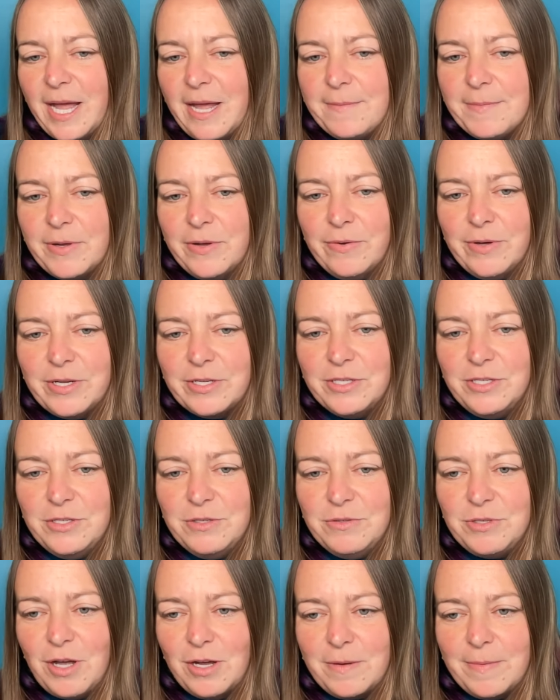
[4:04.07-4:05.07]
I'm going
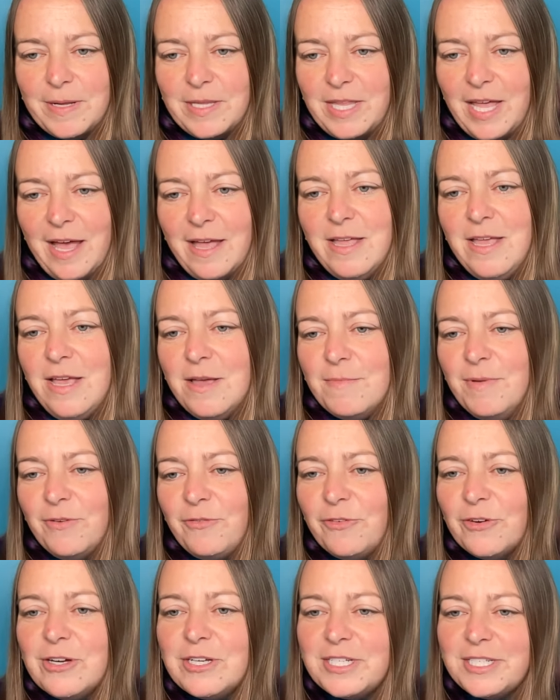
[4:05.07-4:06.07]
to talk about that.
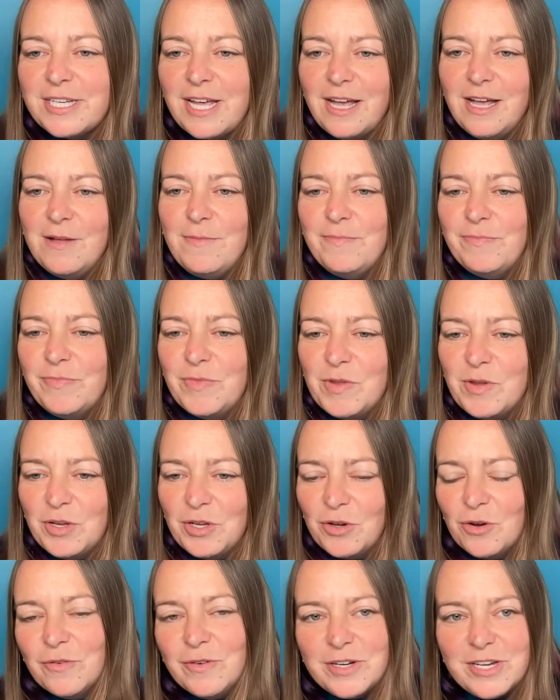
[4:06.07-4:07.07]
But first,
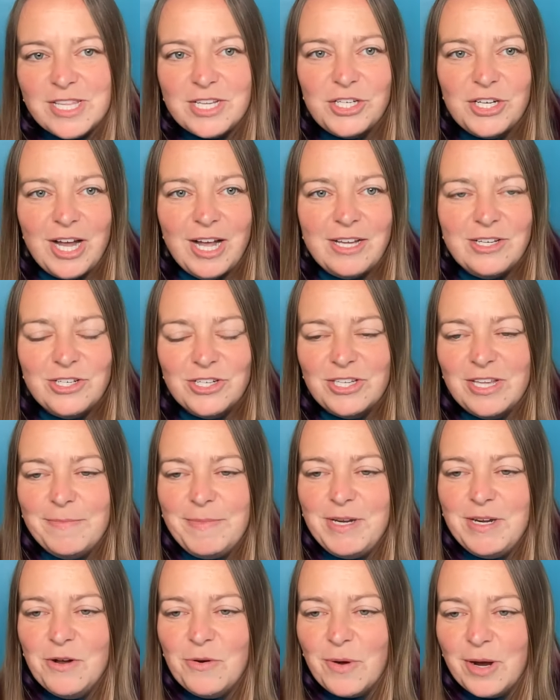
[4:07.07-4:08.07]
go over to the chat and just let
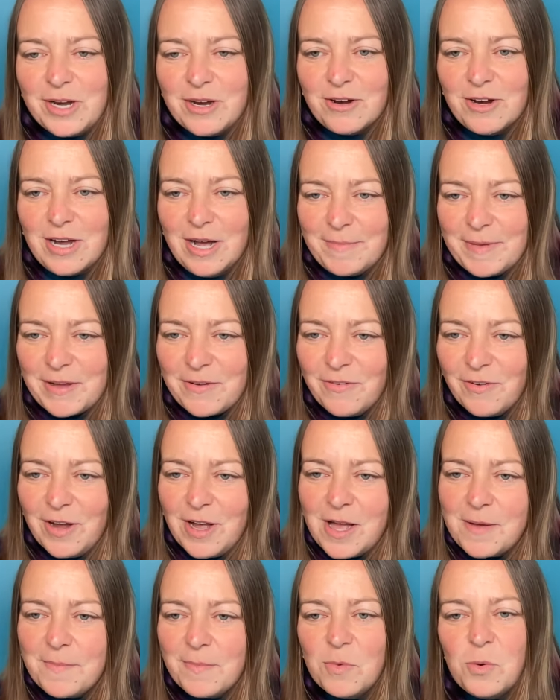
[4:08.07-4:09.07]
me know where you're coming
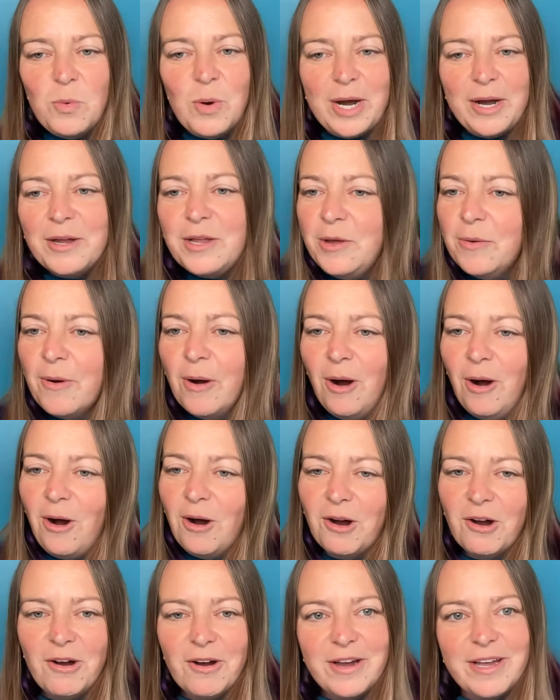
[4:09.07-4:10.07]
from, where you
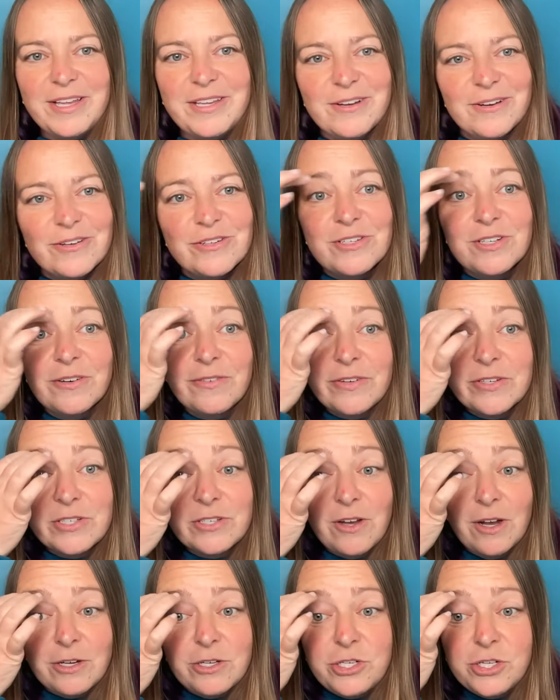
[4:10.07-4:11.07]
are in your service
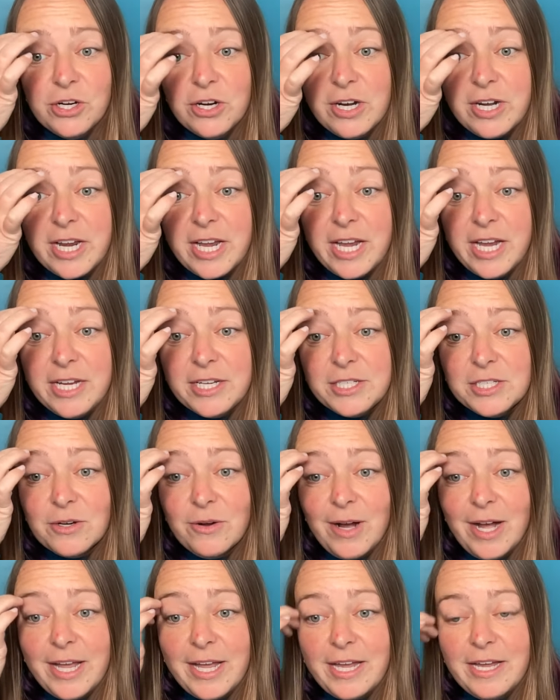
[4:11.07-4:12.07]
dog journey,
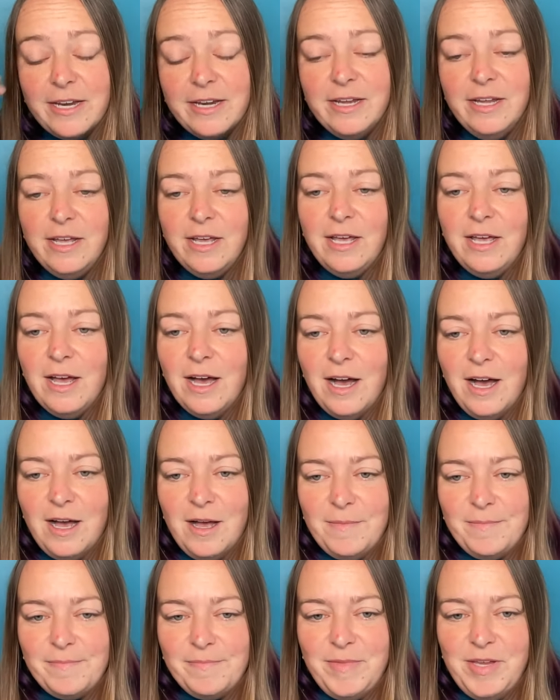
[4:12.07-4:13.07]
so I can
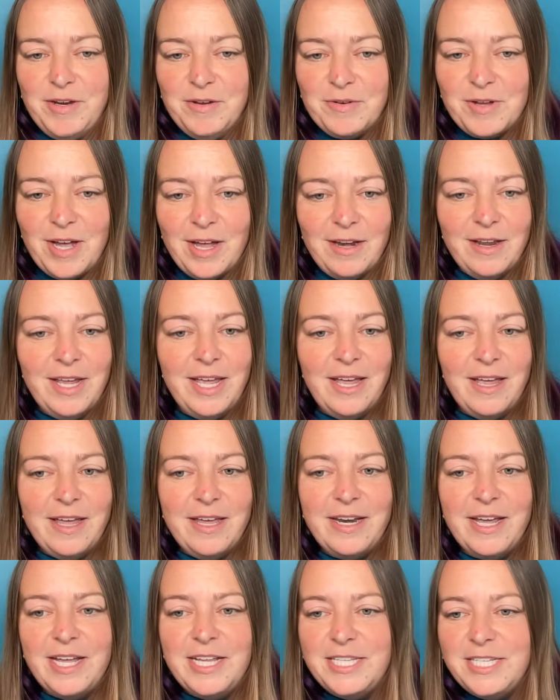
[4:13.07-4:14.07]
kind of get
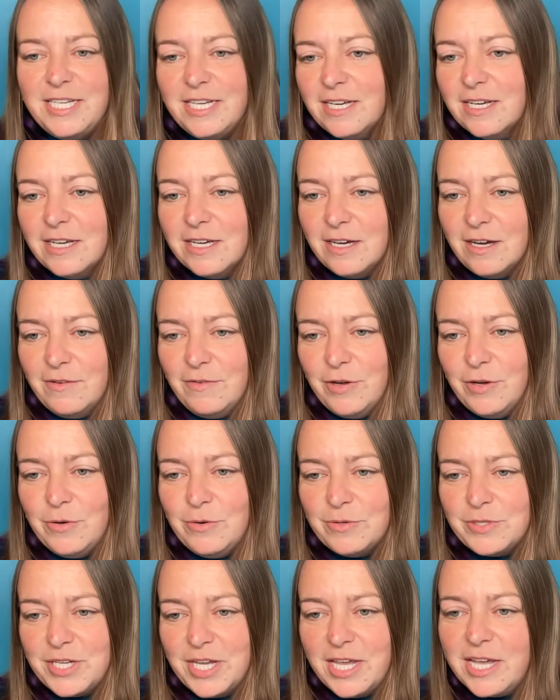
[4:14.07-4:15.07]
an idea of
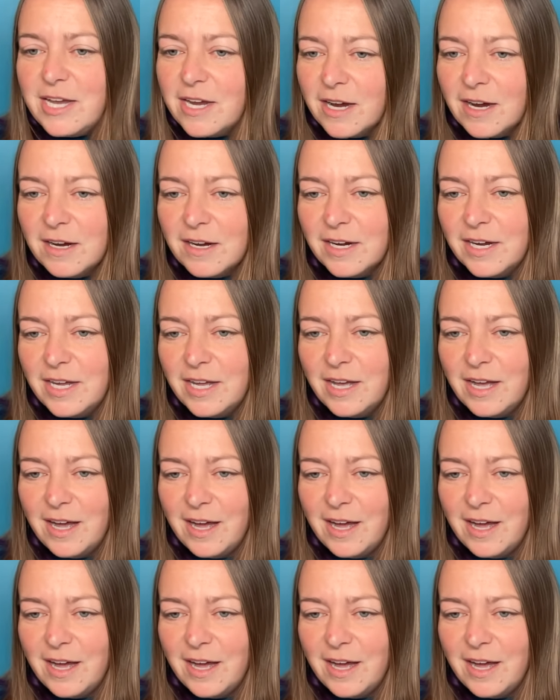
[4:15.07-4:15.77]
who's here.